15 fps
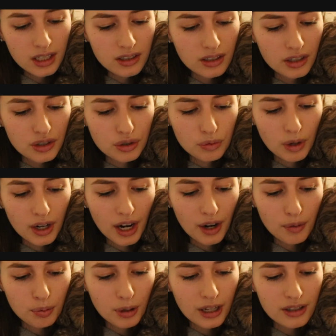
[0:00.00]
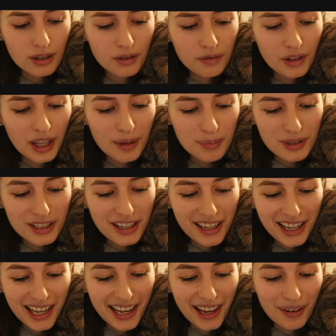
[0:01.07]
Did you run out of pretzel flips?
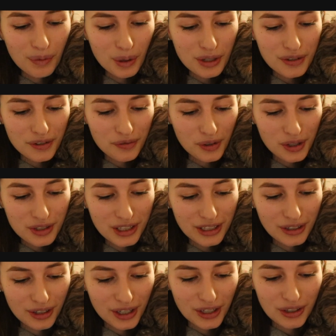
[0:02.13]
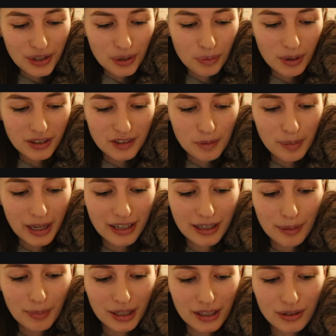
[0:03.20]
And what is the first thing you're going to do once the
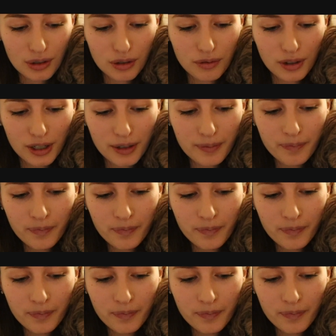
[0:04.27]
pandemic is over?